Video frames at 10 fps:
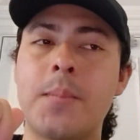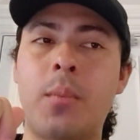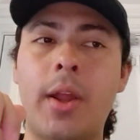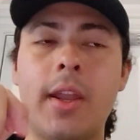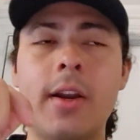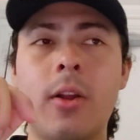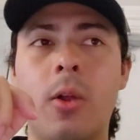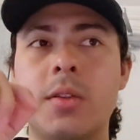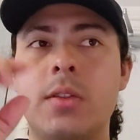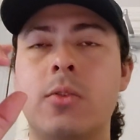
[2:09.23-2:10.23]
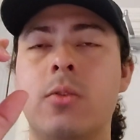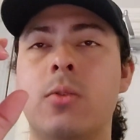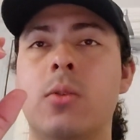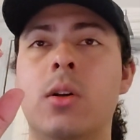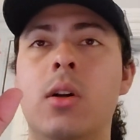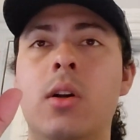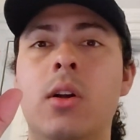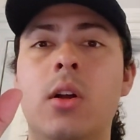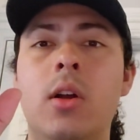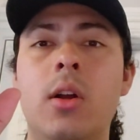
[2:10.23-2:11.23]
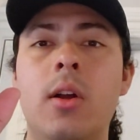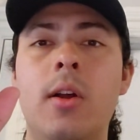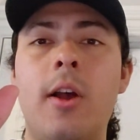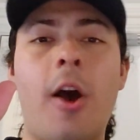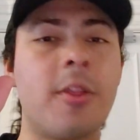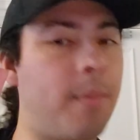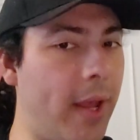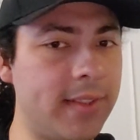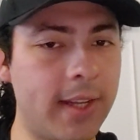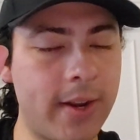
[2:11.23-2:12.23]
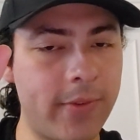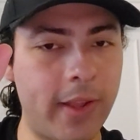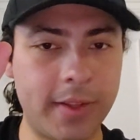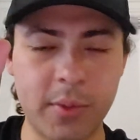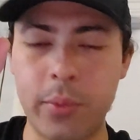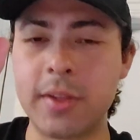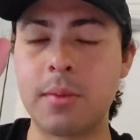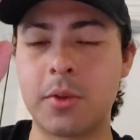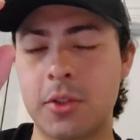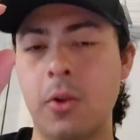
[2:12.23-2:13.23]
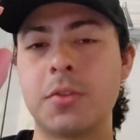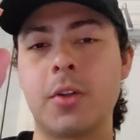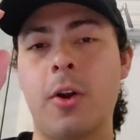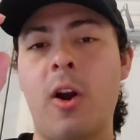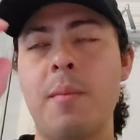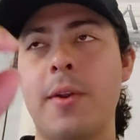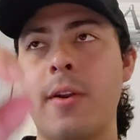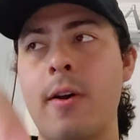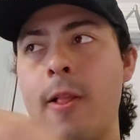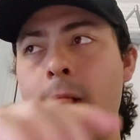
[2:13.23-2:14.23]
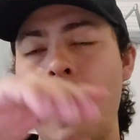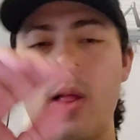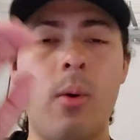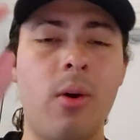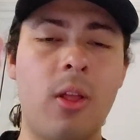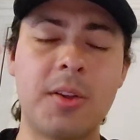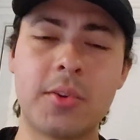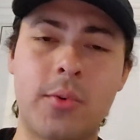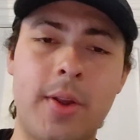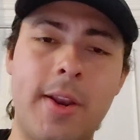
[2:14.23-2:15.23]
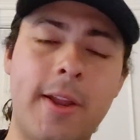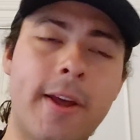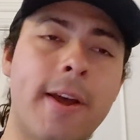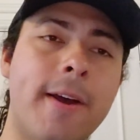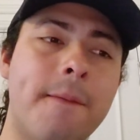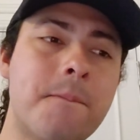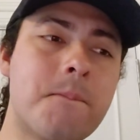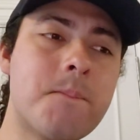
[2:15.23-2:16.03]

bringing it closer to, on the bass end of things, it brings it much closer to Harman, while also creating a